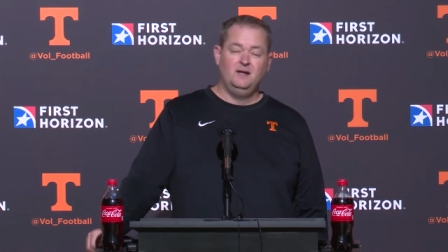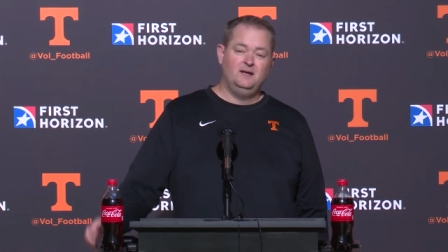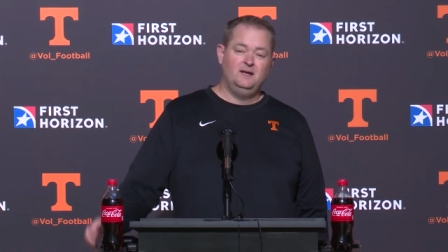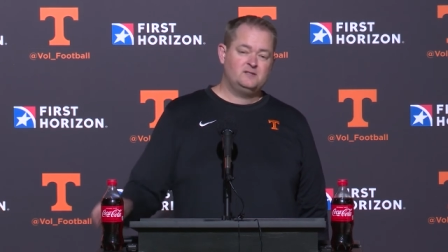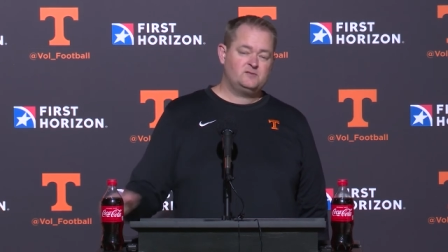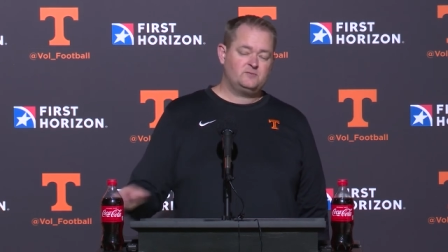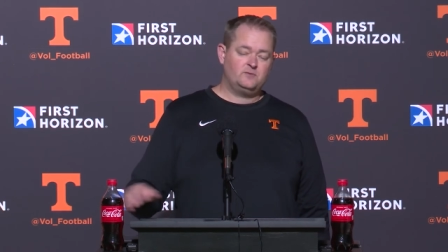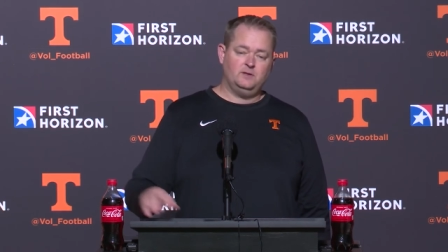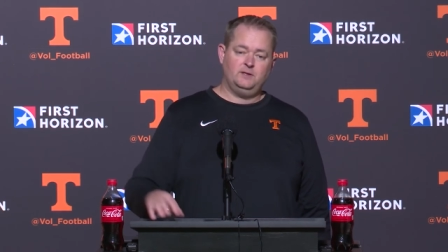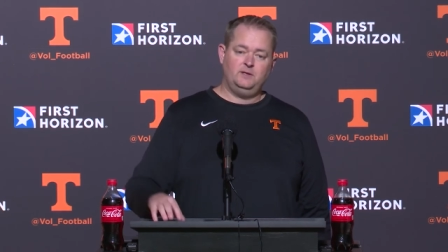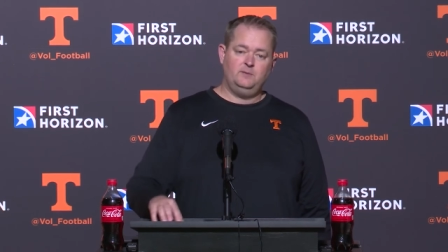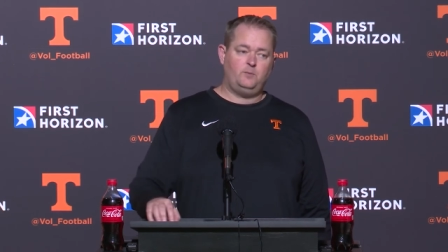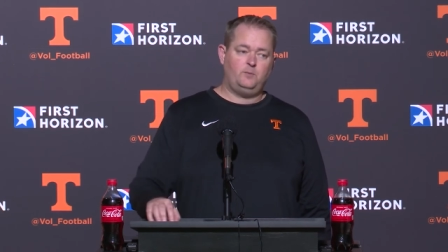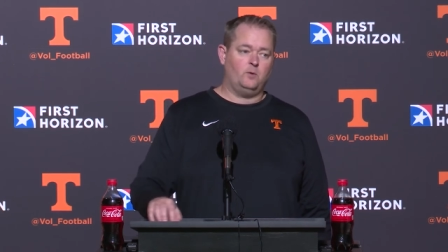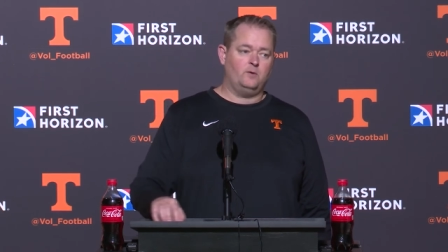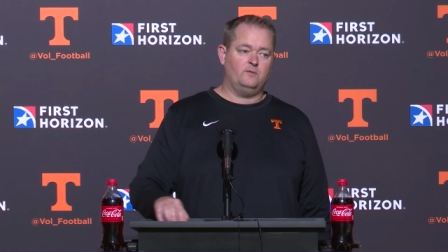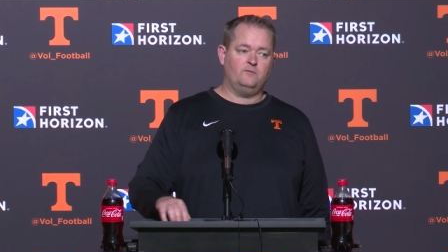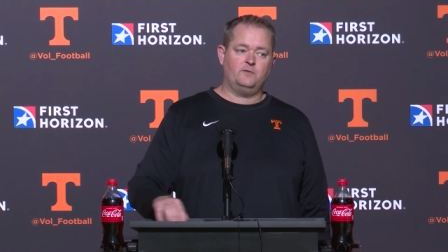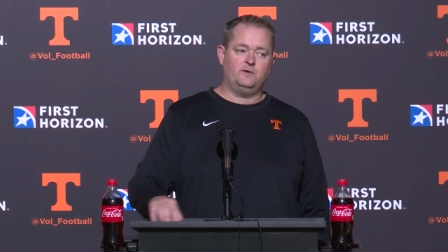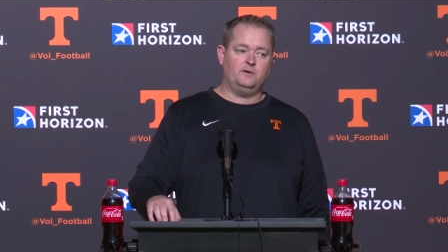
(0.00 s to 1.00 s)
It's really
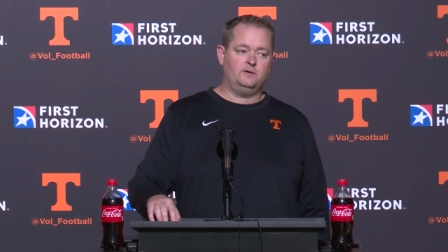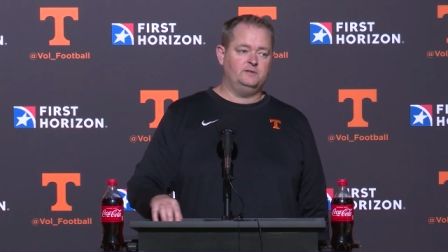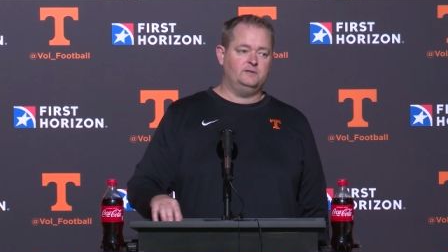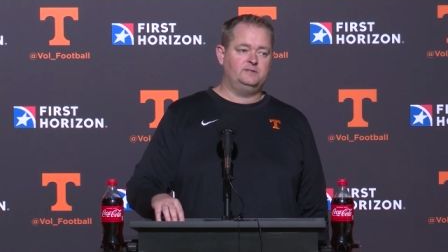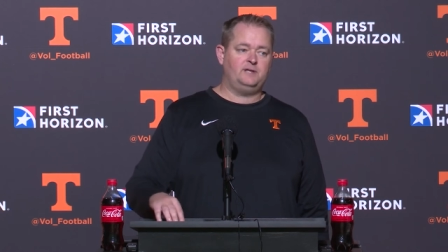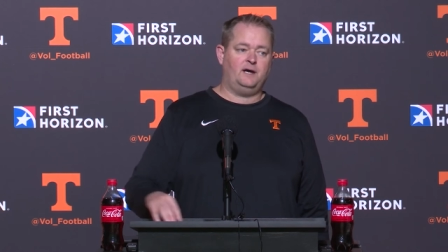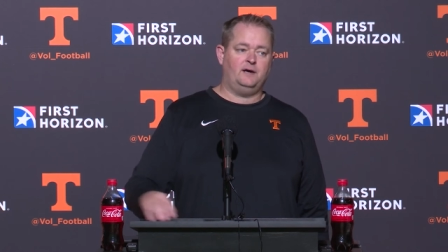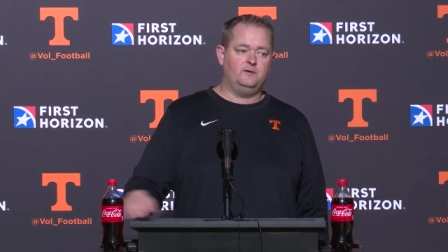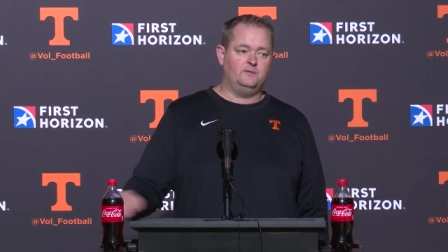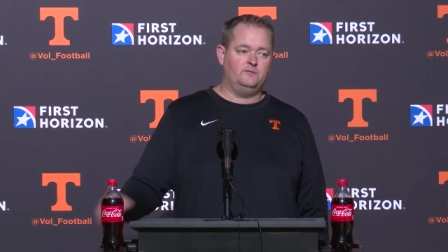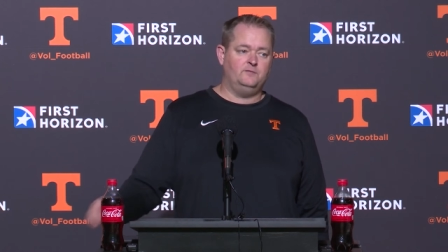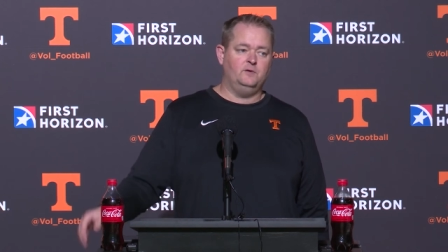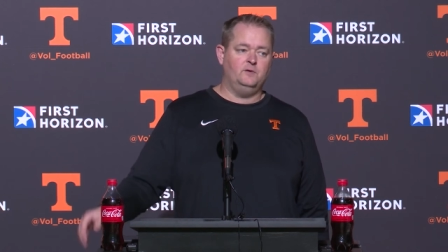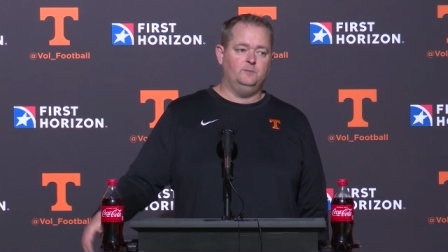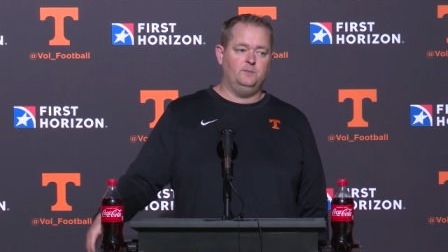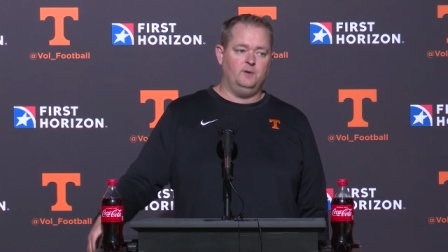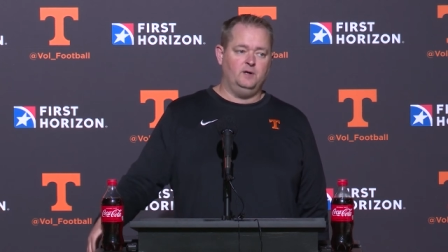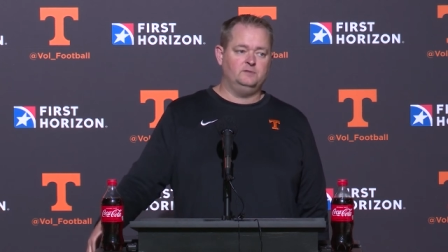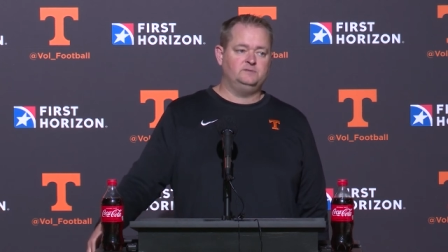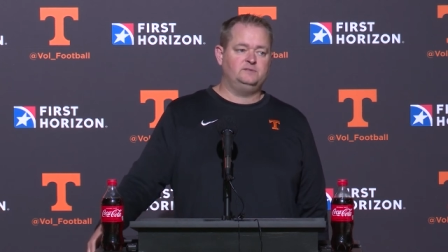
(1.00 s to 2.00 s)
important for your entire
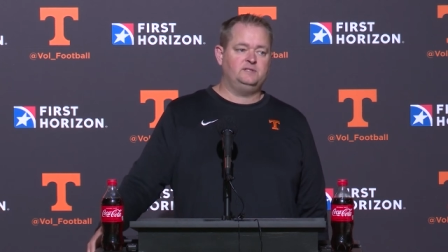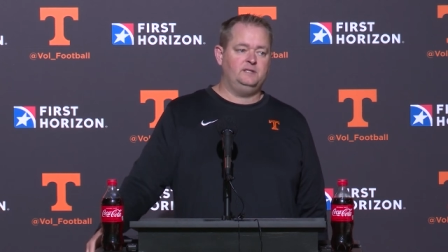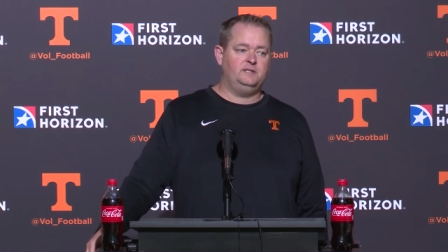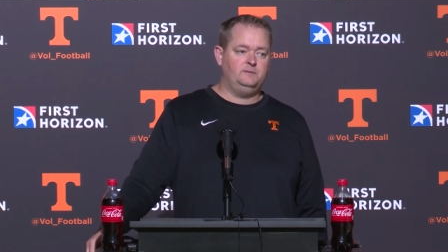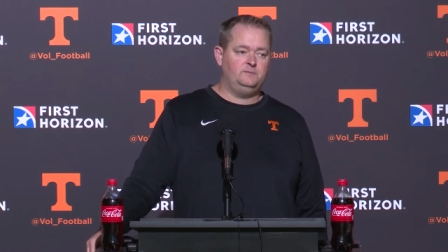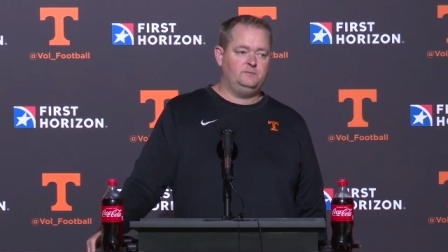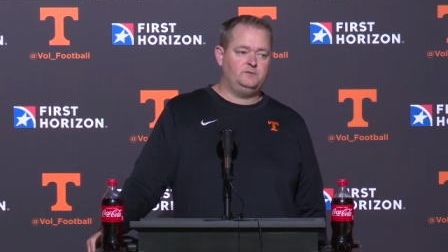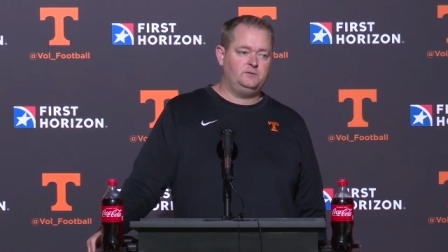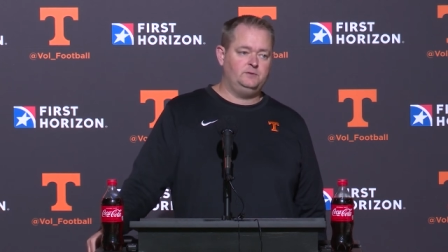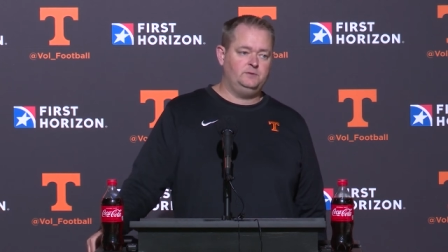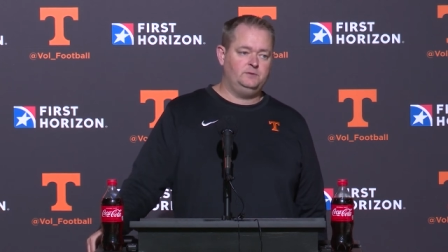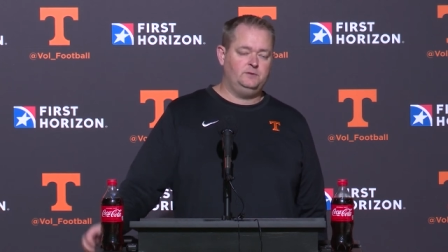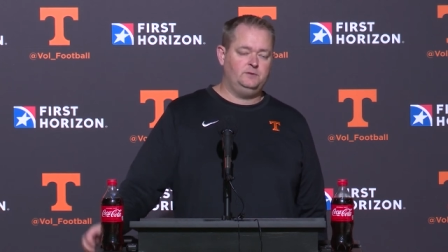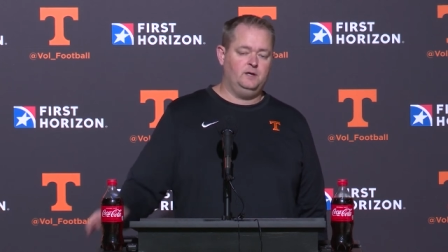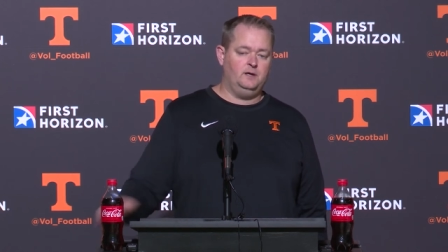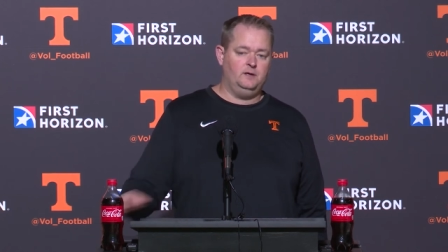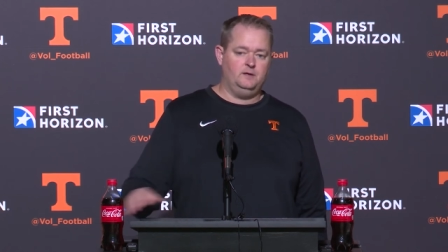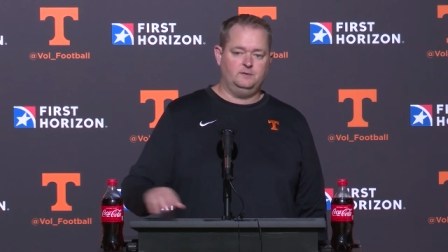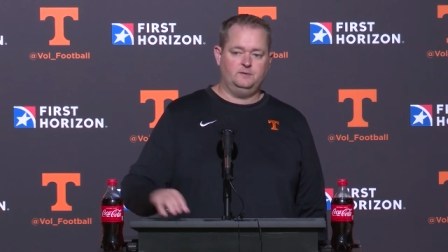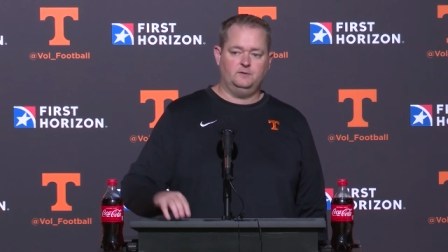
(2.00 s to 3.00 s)
football team
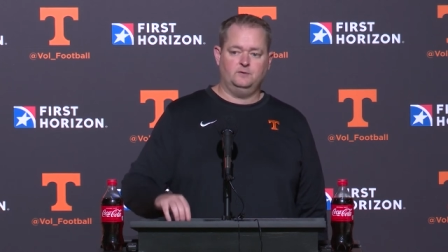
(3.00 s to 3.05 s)
to,